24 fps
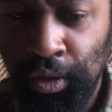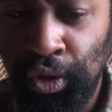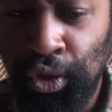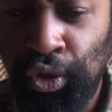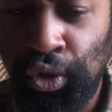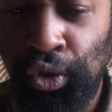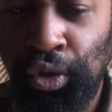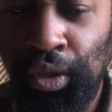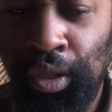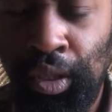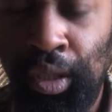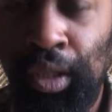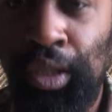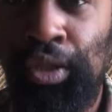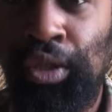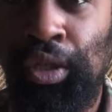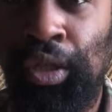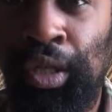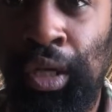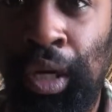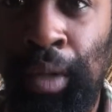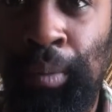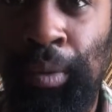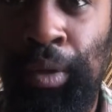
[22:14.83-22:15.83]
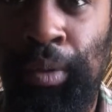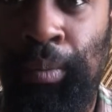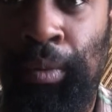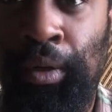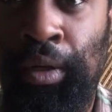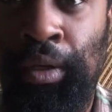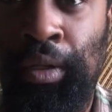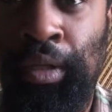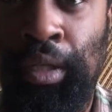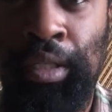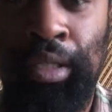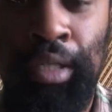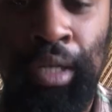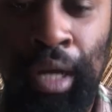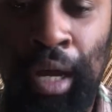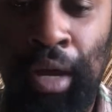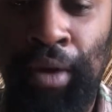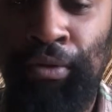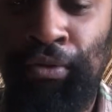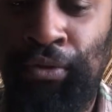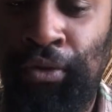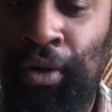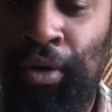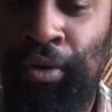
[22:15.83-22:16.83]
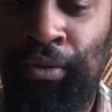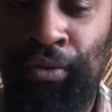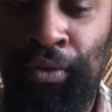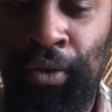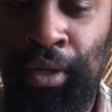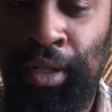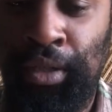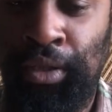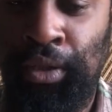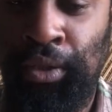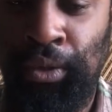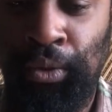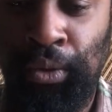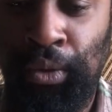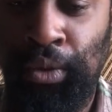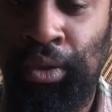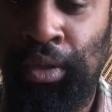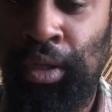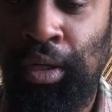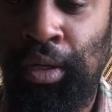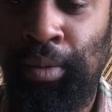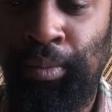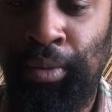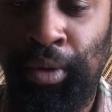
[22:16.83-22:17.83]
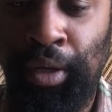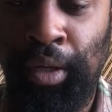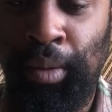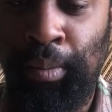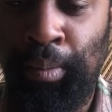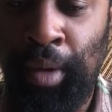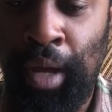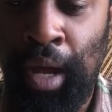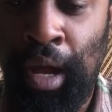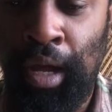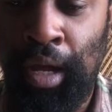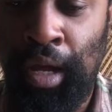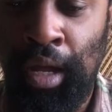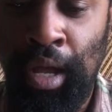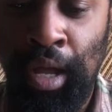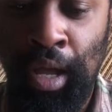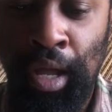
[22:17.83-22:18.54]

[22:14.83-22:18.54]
So the things are coming, man. It's not far-fetched. The Lord's going to bring it back.